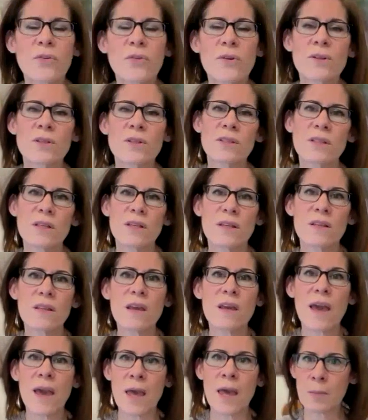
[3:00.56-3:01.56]
first,
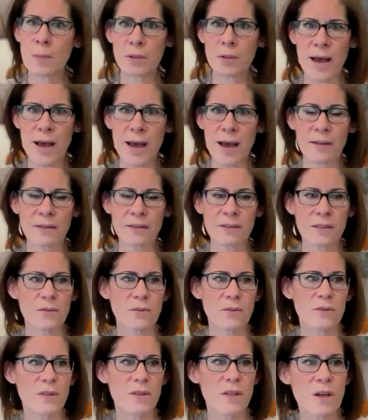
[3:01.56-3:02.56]
the ABLE Act.
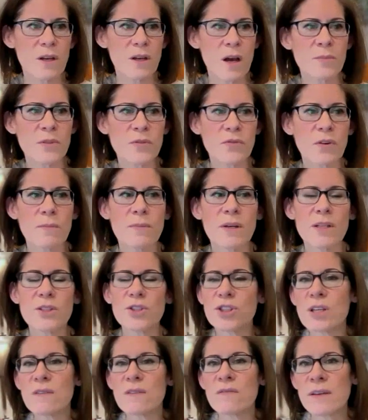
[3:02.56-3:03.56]
It comes from
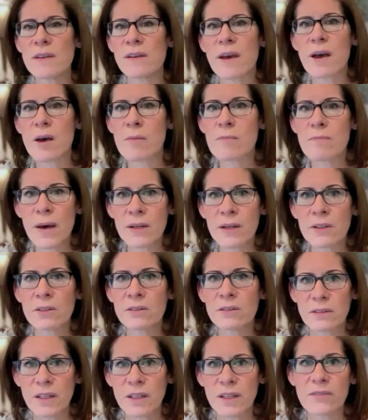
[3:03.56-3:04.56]
Achieving a
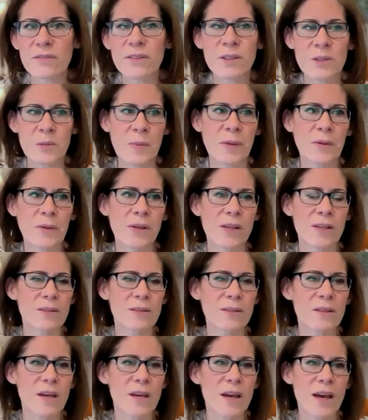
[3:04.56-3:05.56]
Better Life
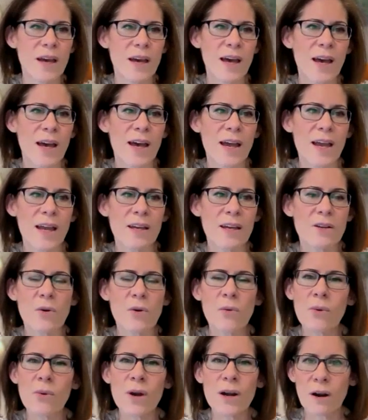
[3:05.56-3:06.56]
Experience.
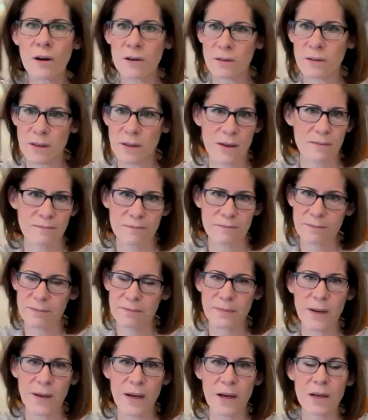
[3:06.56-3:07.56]
And what are they?
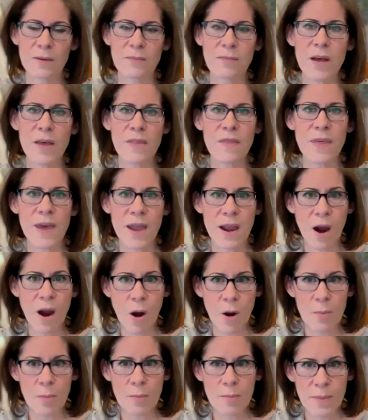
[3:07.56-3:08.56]
They
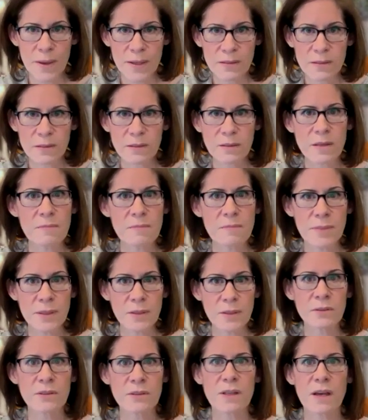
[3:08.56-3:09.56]
are basically
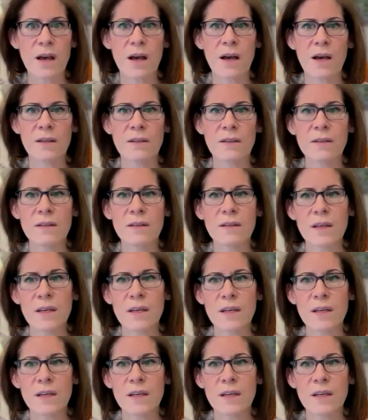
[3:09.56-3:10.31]
built on